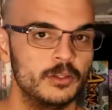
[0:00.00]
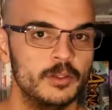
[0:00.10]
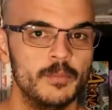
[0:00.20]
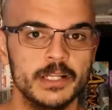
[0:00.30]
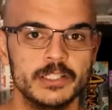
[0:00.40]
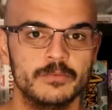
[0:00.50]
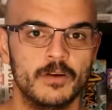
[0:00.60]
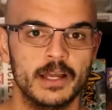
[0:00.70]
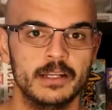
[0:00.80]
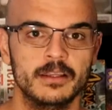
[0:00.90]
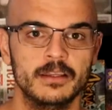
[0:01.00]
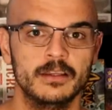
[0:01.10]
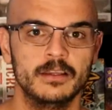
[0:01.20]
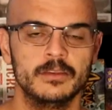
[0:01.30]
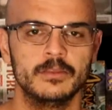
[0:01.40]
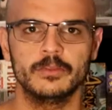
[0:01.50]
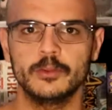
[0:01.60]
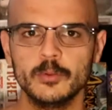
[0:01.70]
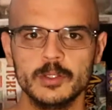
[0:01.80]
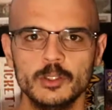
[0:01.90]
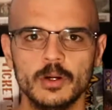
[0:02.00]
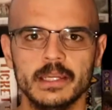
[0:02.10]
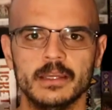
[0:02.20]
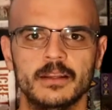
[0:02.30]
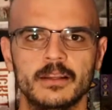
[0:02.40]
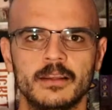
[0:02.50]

you might just find that you enjoy it.